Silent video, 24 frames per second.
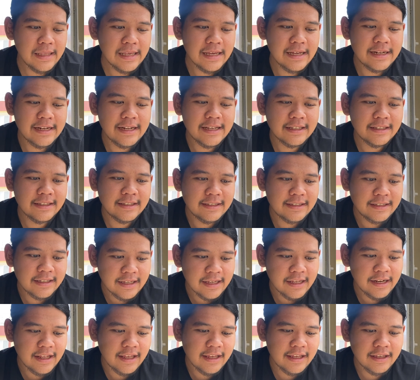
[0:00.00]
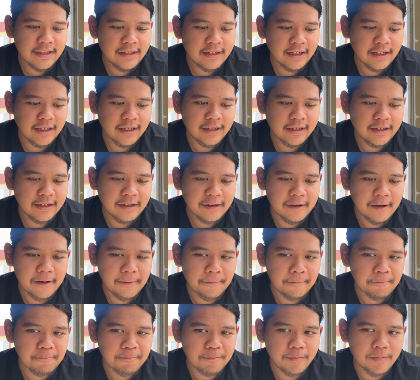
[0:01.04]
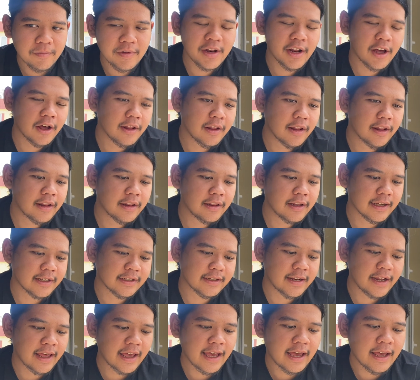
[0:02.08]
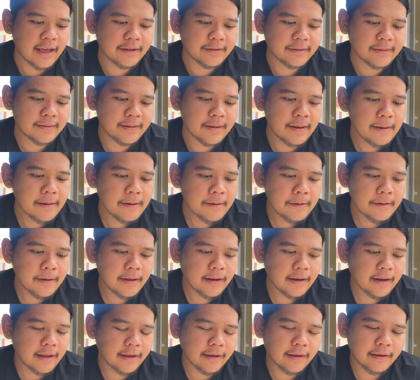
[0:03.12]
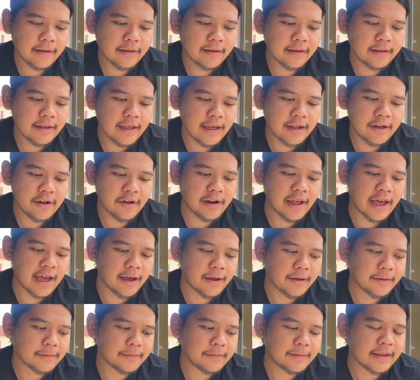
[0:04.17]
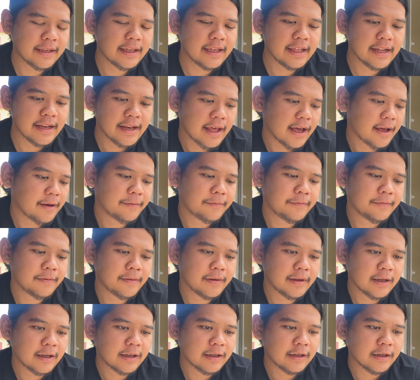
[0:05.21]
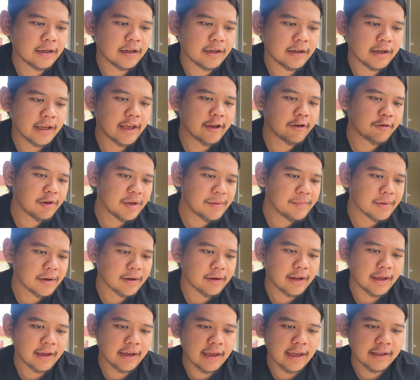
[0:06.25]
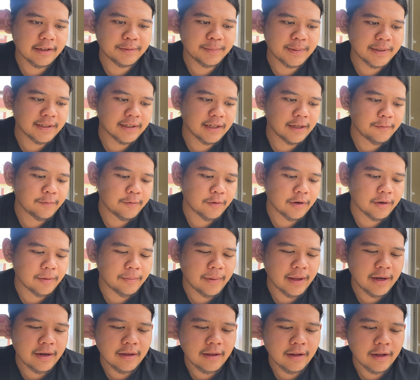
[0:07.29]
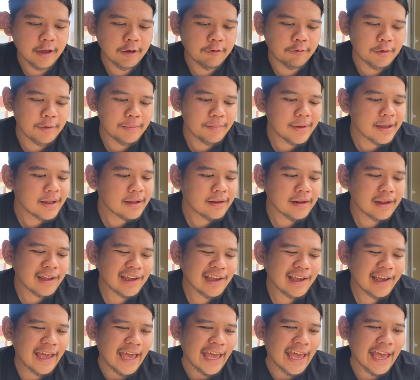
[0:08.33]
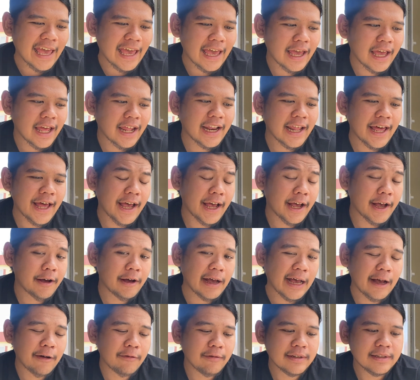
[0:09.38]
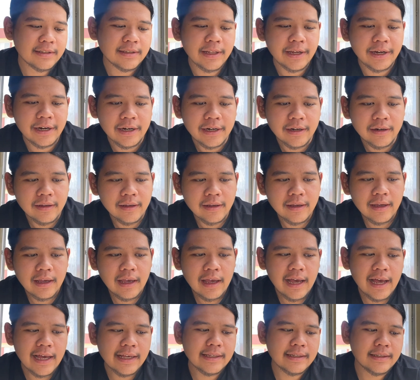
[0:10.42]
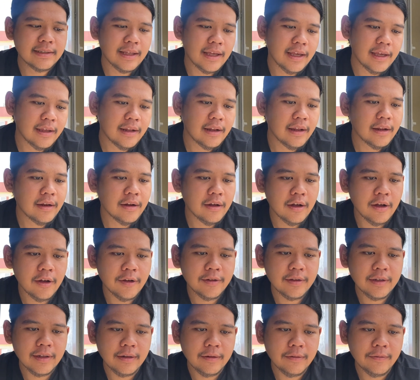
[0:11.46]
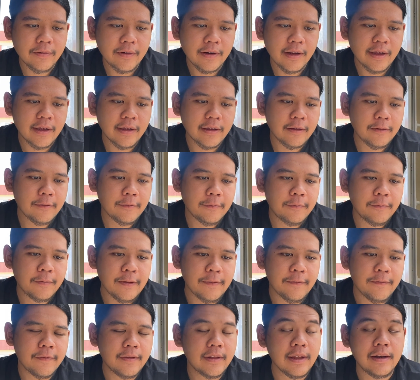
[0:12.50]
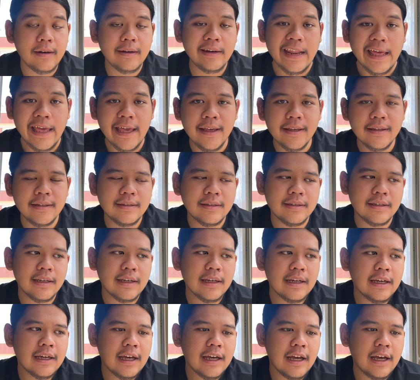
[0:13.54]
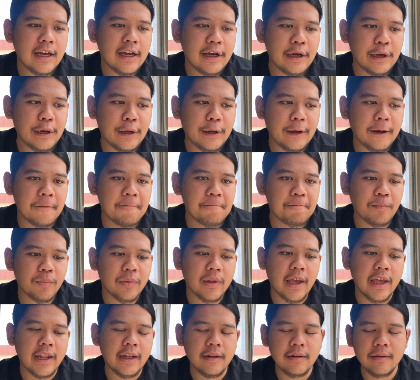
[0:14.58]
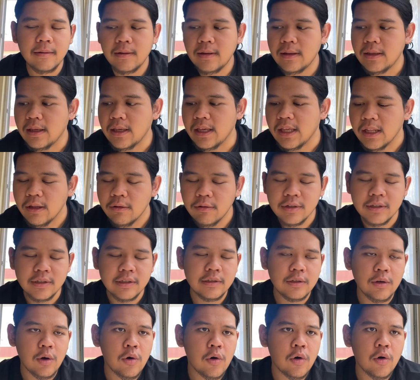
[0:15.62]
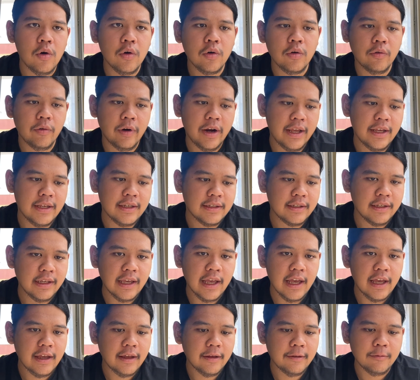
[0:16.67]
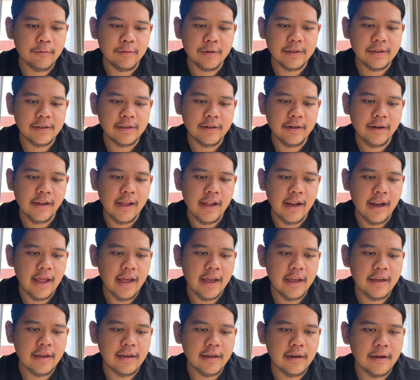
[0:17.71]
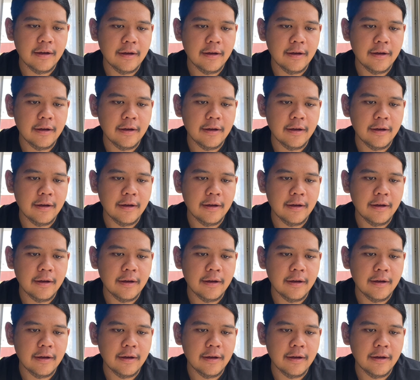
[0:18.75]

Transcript: this city like not doesn't has like they don't have enough equipment, like especially for the medical equipment. And I was there. I stayed in a hotel for like 15 days, and it was so crazy. I was really like